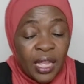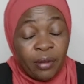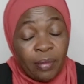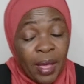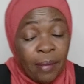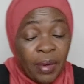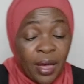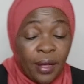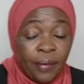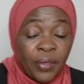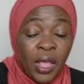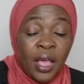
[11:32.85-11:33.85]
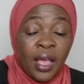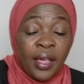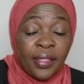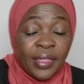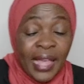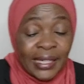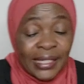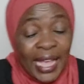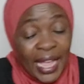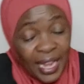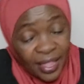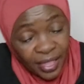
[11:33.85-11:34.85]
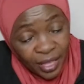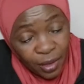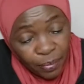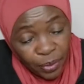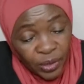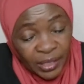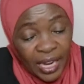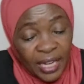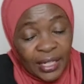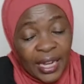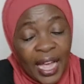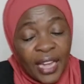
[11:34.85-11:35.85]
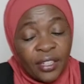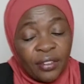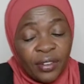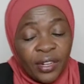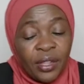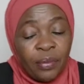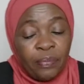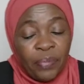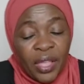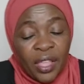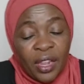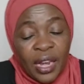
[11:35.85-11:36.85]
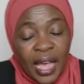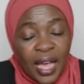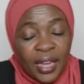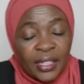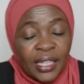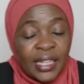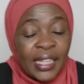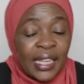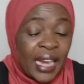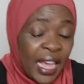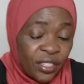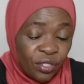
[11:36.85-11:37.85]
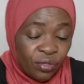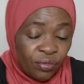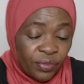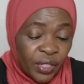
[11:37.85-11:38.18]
Remember that anything important can't really be learned in the classroom.